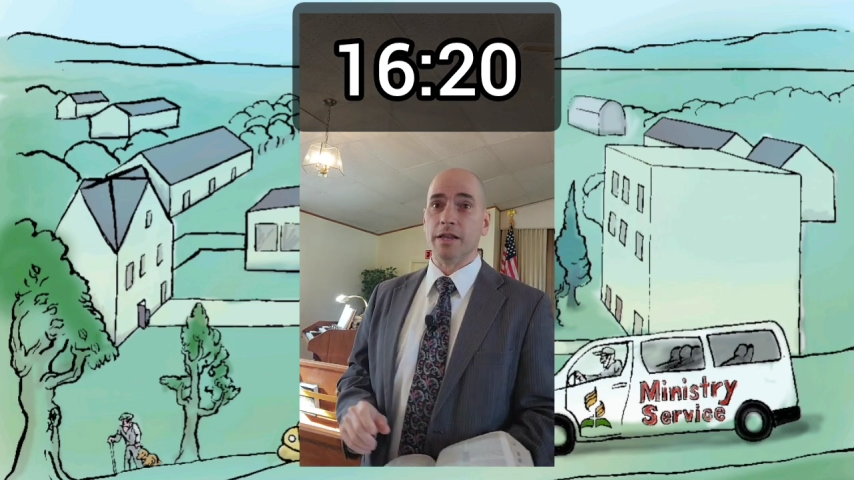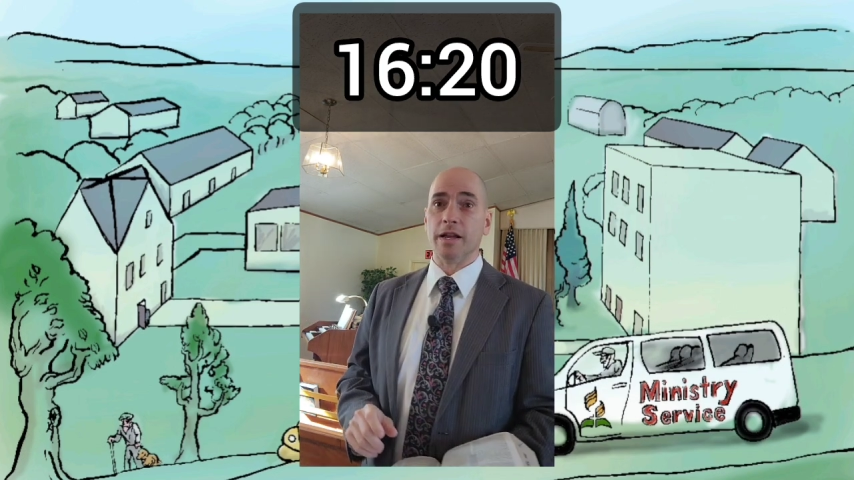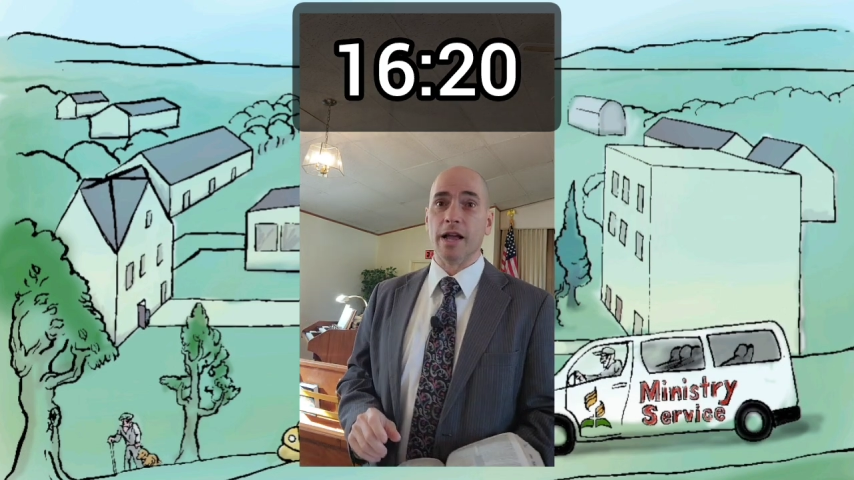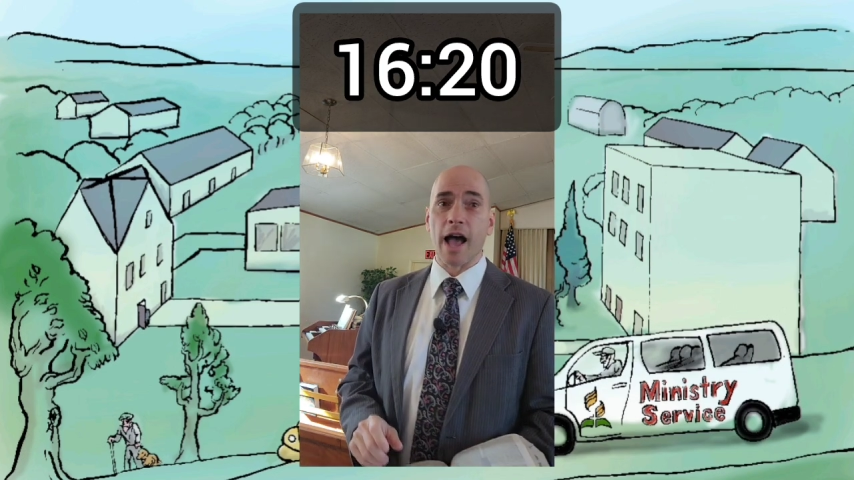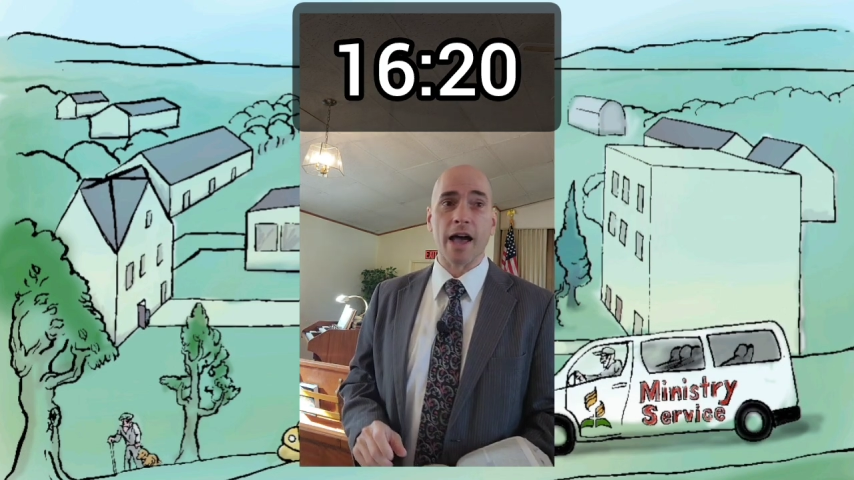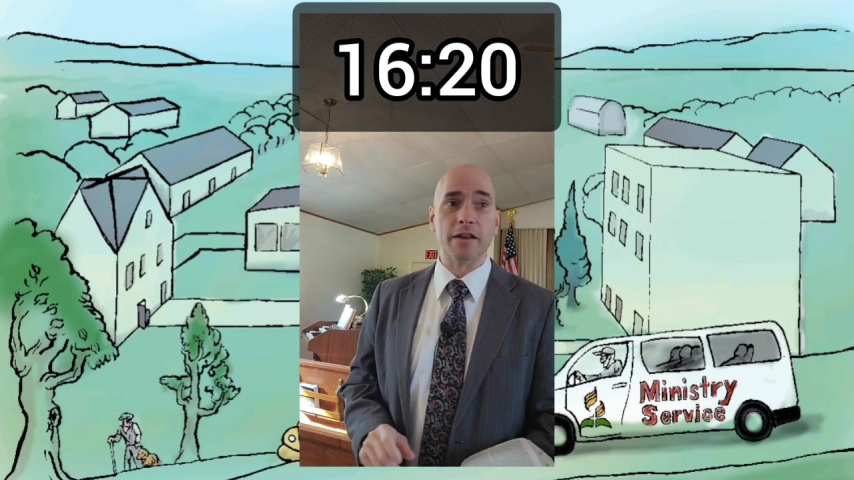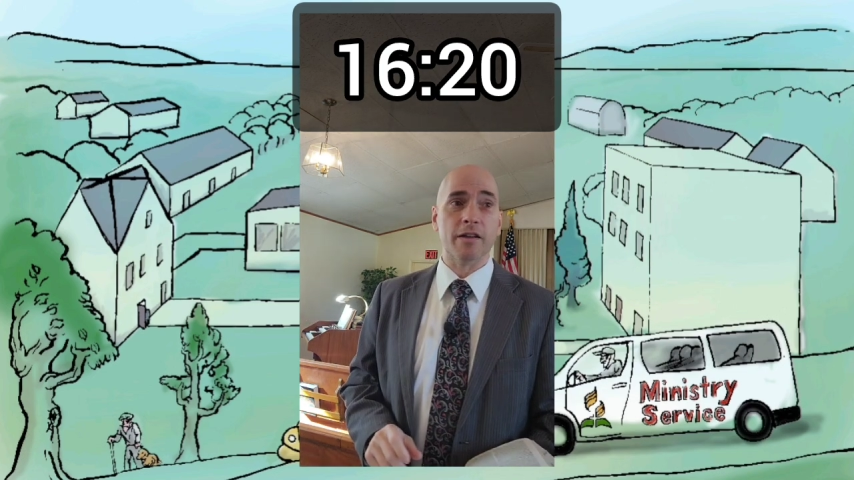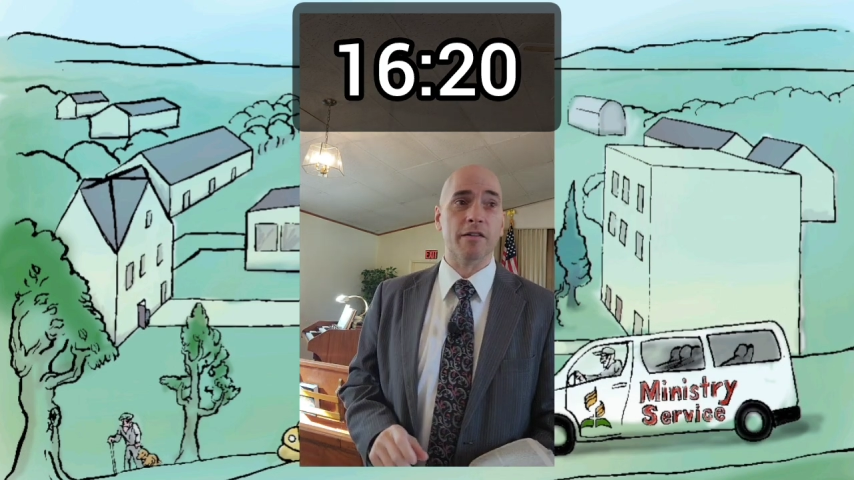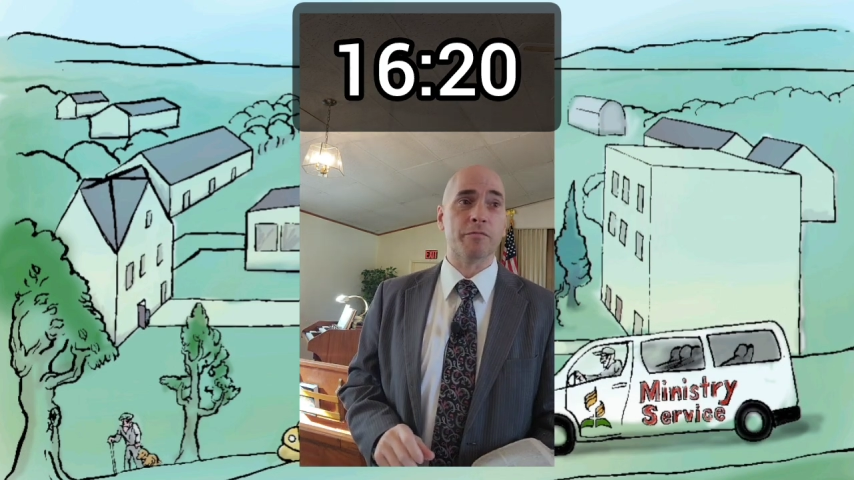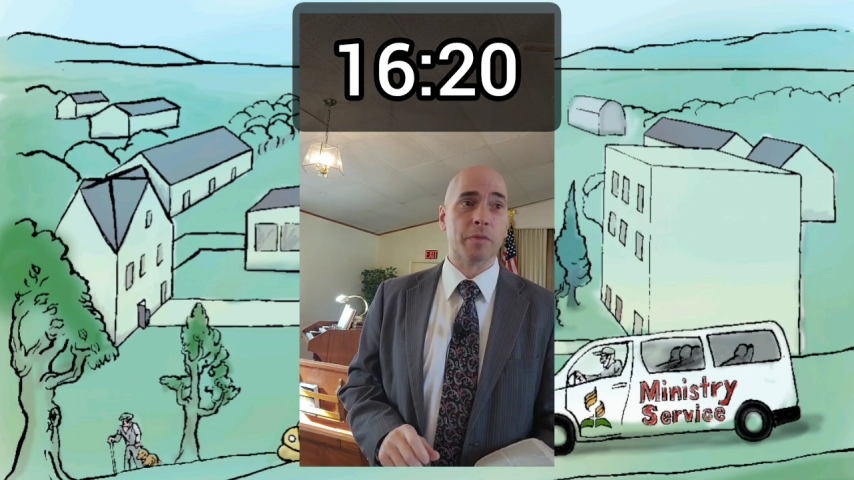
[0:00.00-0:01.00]
The God
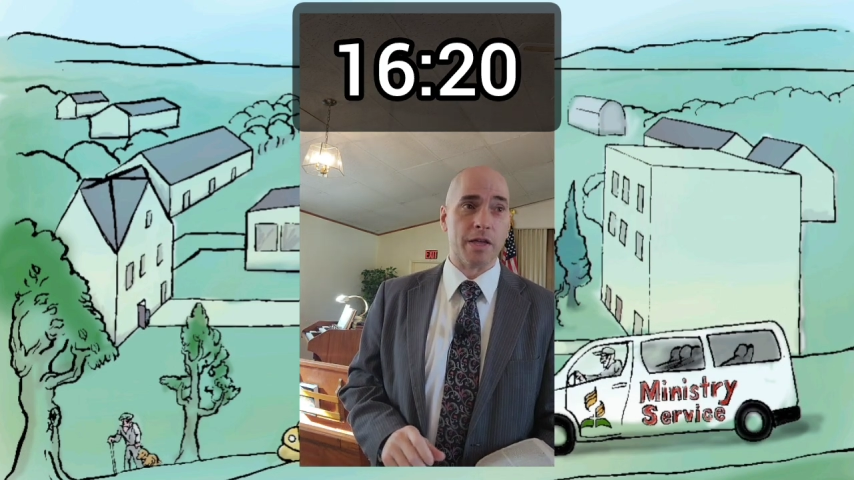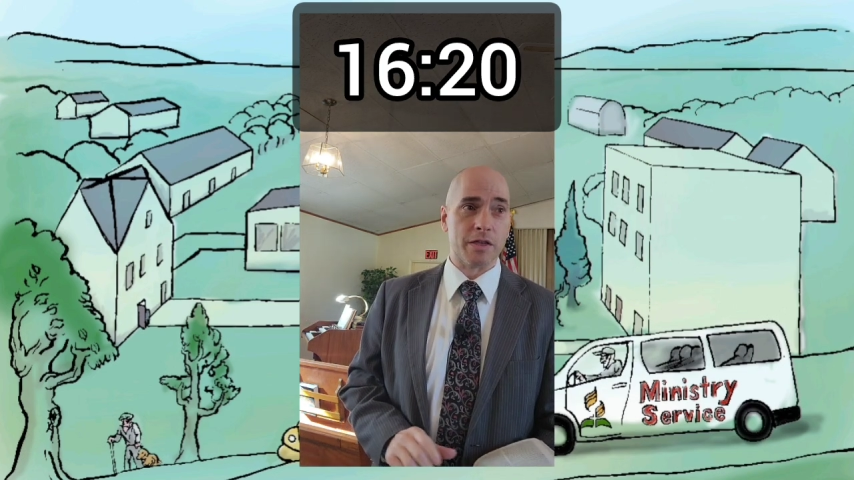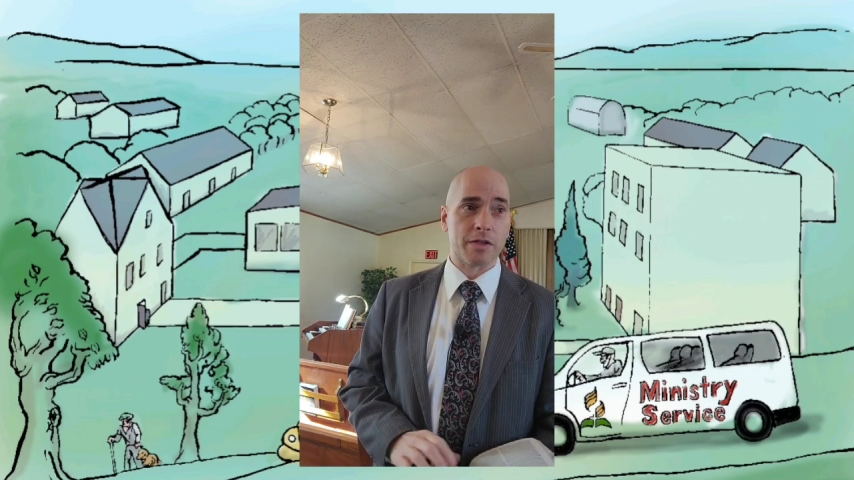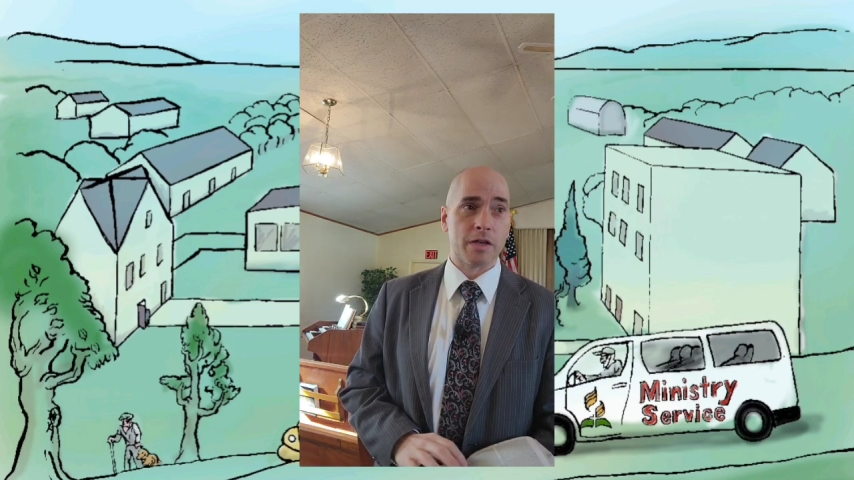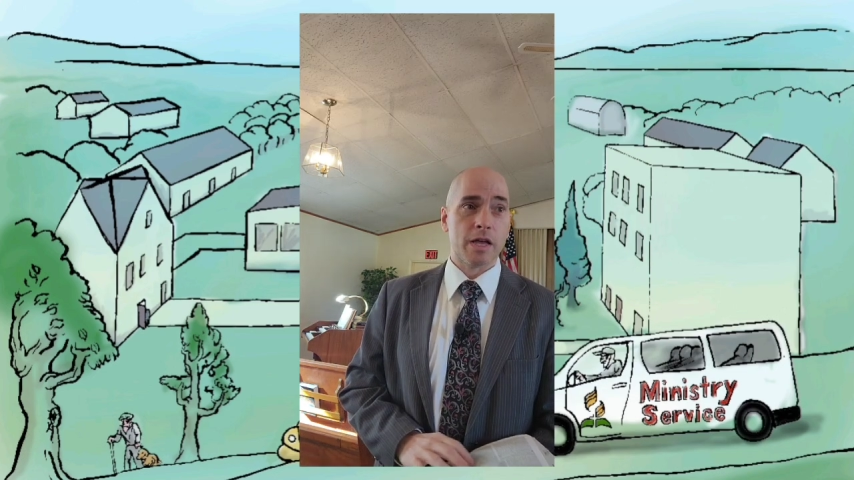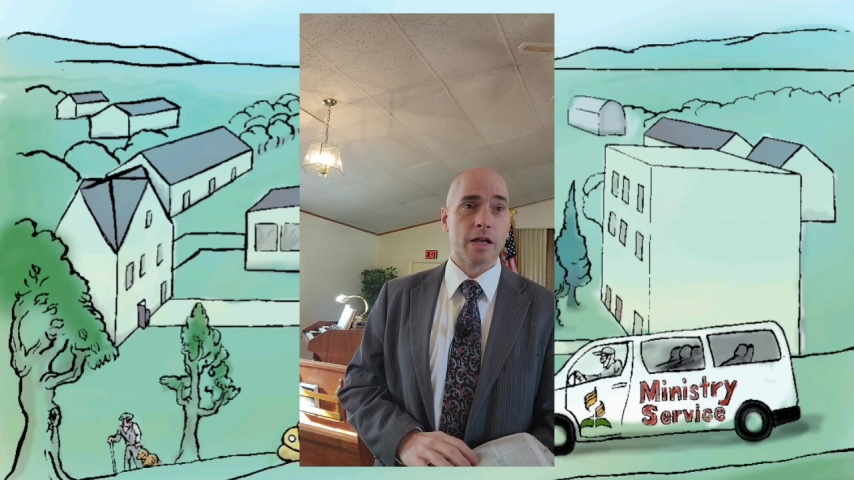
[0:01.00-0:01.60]
of peace.